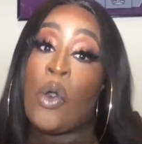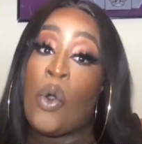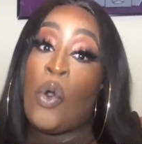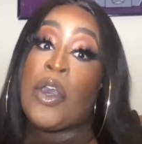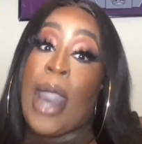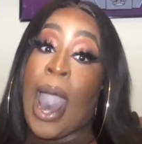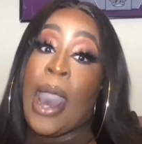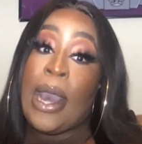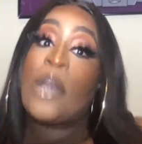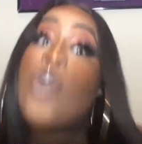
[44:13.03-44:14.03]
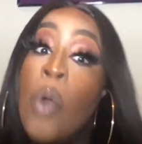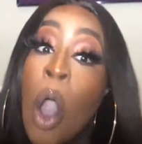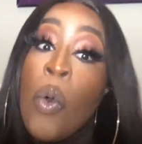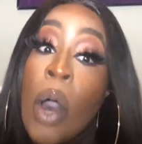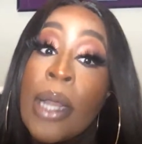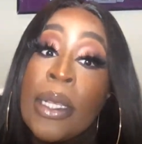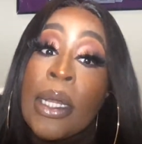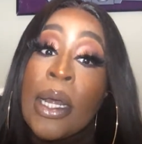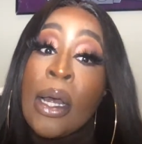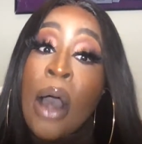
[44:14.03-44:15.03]
Who you got? The wrong one.
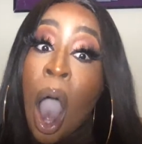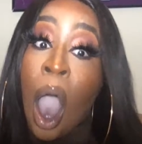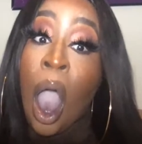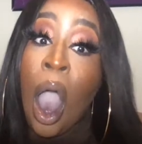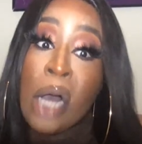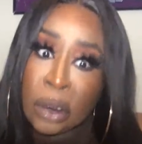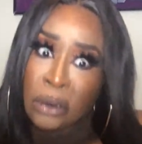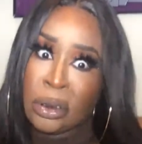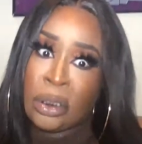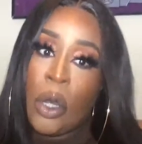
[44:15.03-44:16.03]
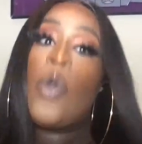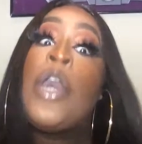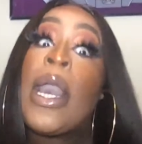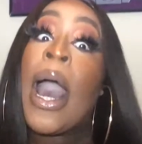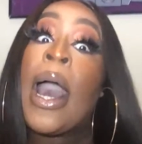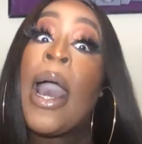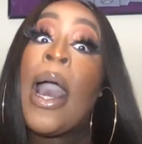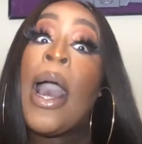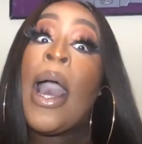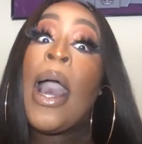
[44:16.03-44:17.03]
Who you got?
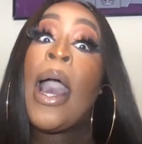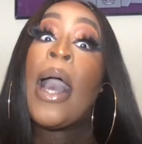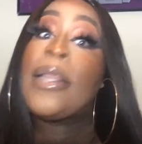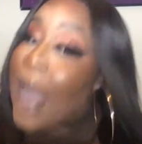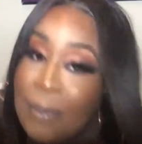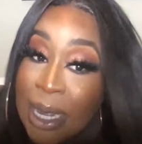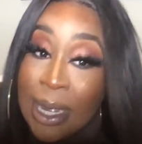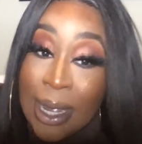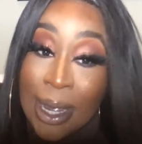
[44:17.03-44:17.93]
Not me.